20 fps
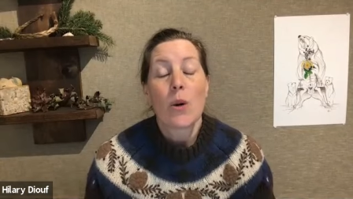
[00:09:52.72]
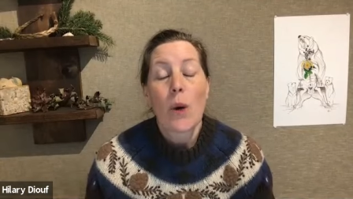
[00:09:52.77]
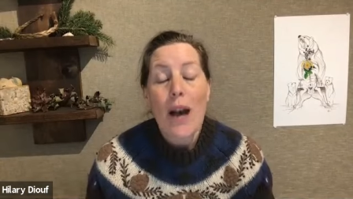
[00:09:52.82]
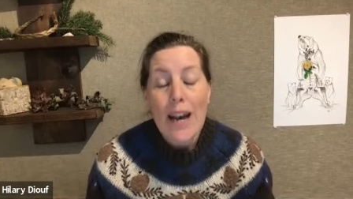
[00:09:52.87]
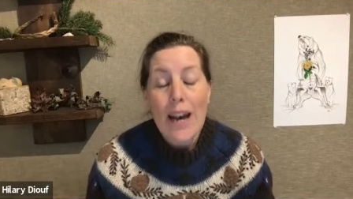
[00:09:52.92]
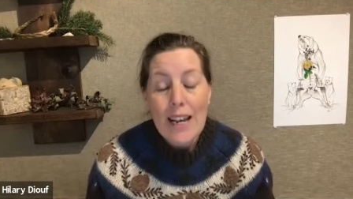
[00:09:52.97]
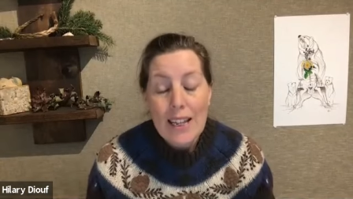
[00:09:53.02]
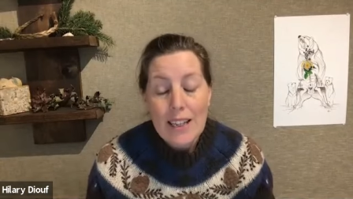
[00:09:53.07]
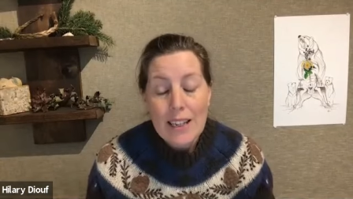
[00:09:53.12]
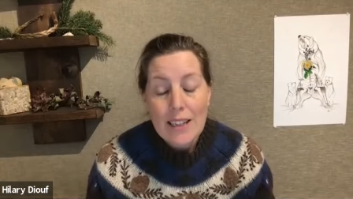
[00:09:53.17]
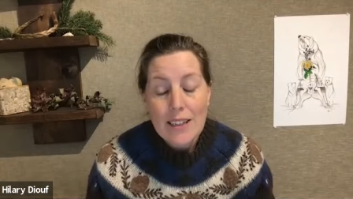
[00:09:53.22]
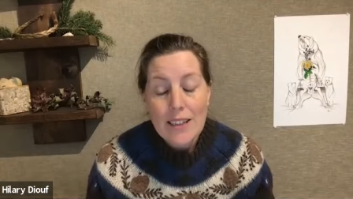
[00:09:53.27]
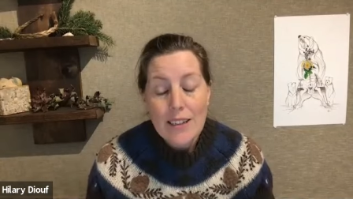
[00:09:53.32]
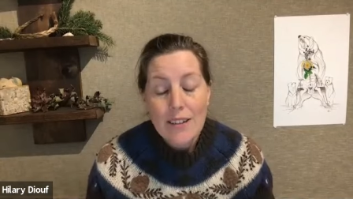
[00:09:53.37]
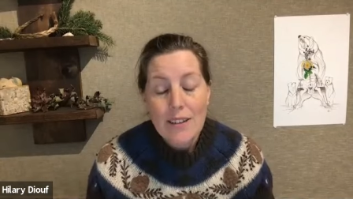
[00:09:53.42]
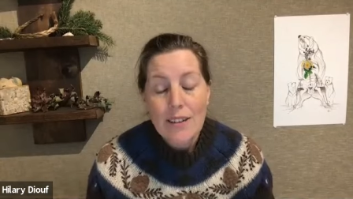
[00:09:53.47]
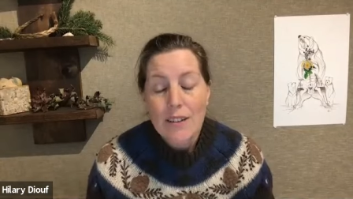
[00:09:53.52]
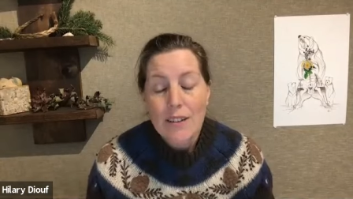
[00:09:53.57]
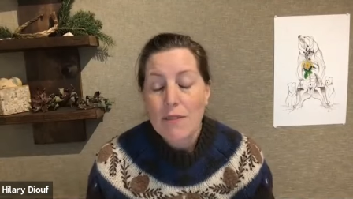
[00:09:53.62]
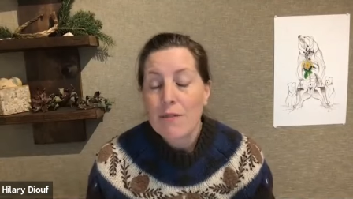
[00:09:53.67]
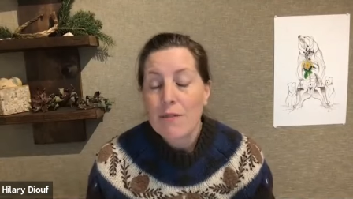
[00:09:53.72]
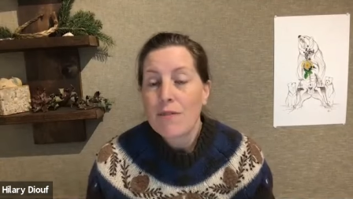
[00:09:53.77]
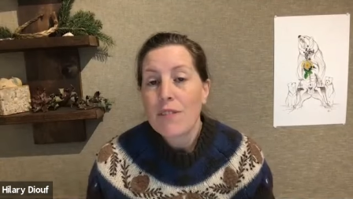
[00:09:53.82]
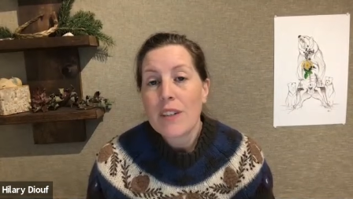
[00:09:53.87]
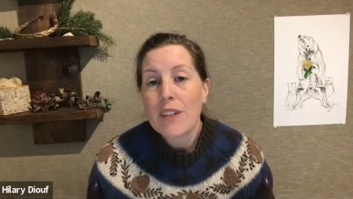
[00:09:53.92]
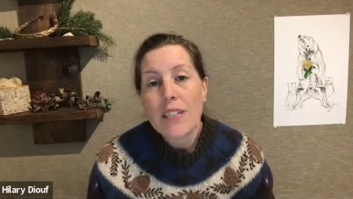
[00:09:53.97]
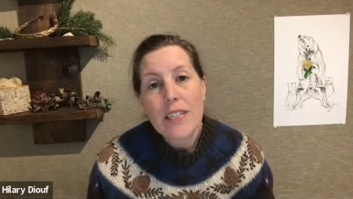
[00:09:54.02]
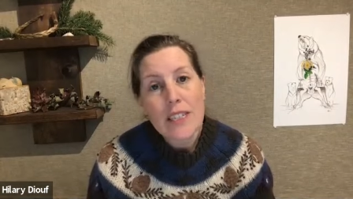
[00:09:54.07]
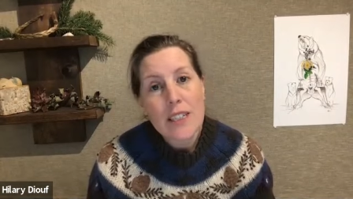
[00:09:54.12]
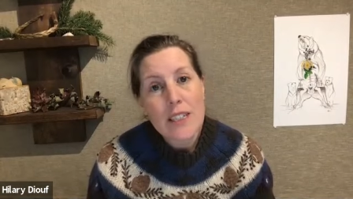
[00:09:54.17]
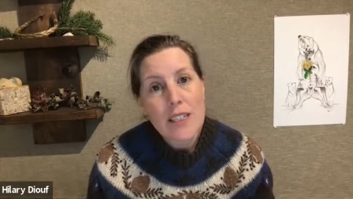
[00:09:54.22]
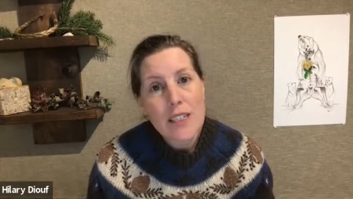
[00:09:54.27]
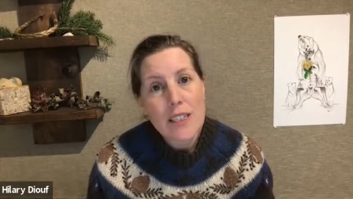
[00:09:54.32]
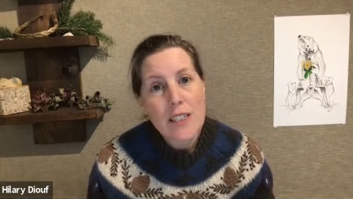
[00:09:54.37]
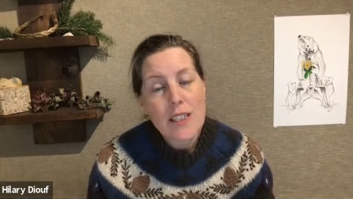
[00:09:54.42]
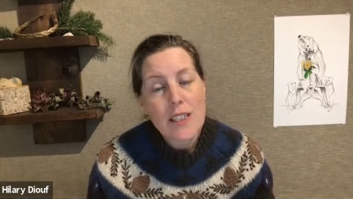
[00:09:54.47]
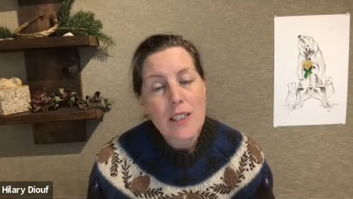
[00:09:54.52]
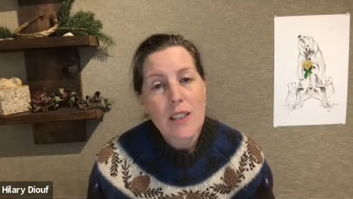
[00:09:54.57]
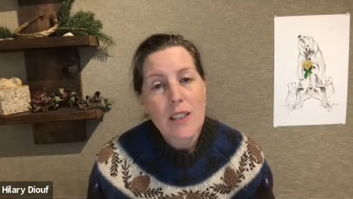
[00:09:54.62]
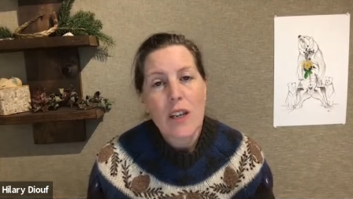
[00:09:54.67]
Well,
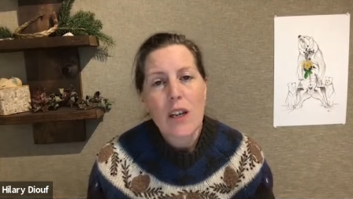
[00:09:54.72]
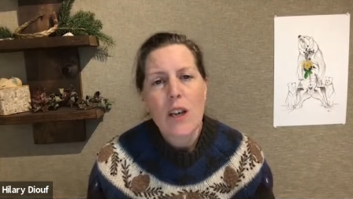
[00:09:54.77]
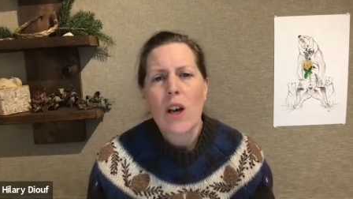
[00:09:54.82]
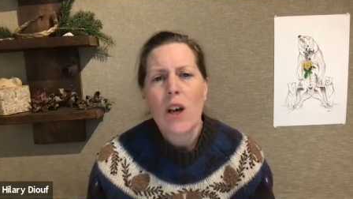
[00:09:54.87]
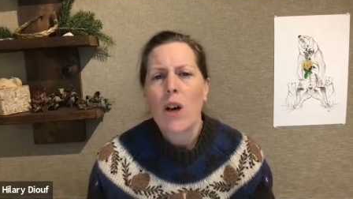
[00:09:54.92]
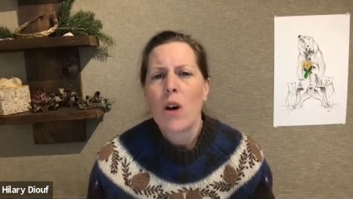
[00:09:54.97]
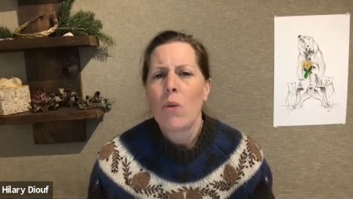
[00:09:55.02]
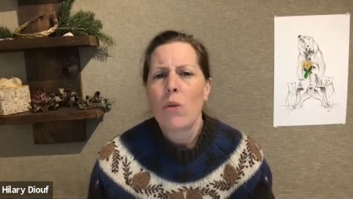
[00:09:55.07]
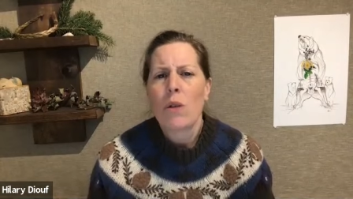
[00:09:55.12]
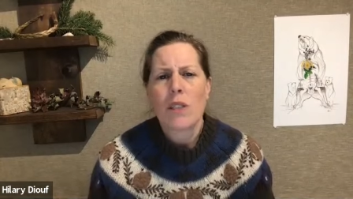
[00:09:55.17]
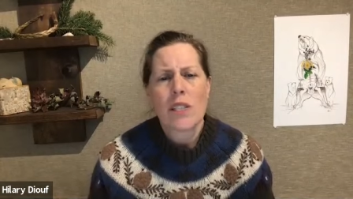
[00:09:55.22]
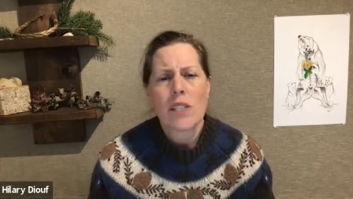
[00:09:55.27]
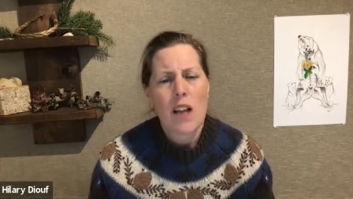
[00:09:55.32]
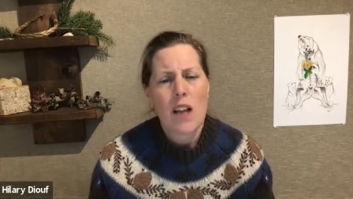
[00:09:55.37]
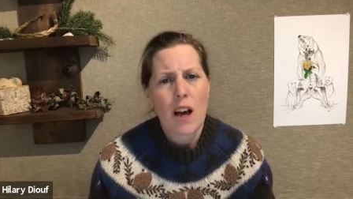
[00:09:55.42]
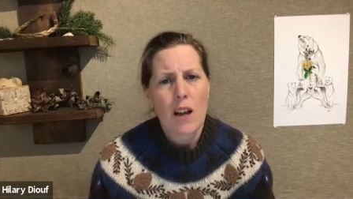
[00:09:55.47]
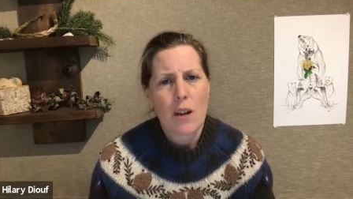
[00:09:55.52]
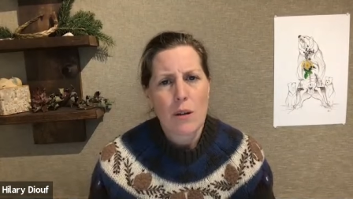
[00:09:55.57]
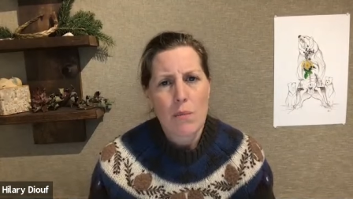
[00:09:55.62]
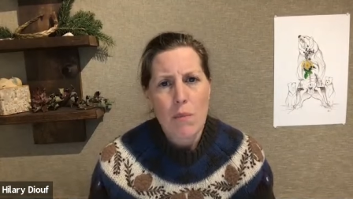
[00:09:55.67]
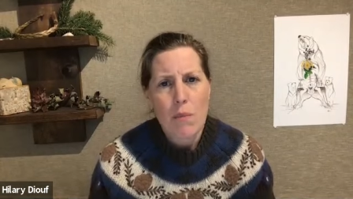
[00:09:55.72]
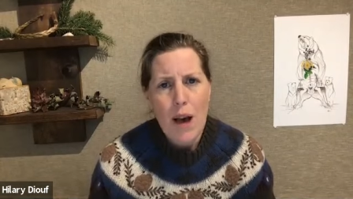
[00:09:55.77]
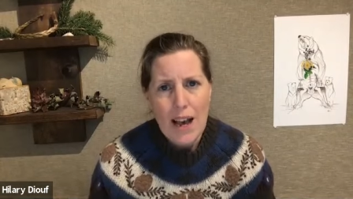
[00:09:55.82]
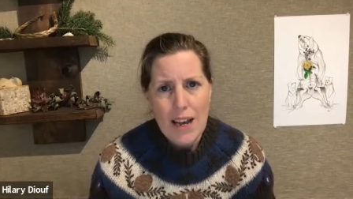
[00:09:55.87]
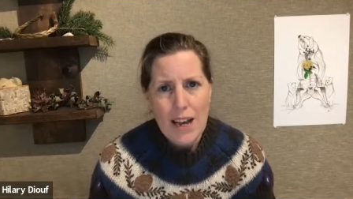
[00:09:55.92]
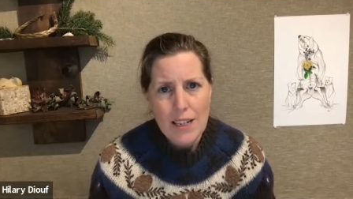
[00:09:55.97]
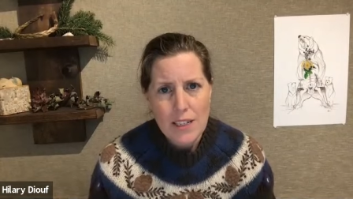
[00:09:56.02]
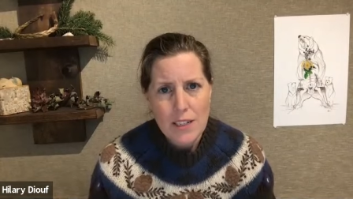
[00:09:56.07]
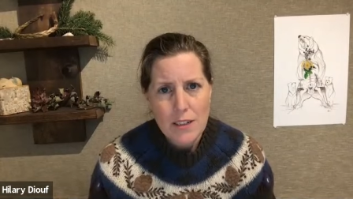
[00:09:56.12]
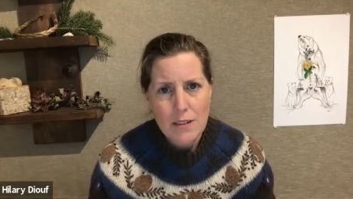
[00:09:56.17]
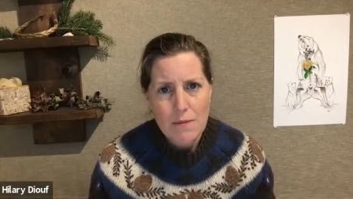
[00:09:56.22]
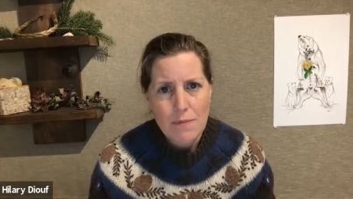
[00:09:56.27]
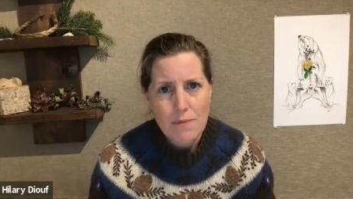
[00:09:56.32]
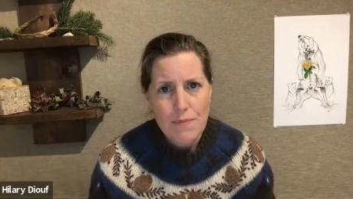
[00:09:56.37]
Finnegas was not mad.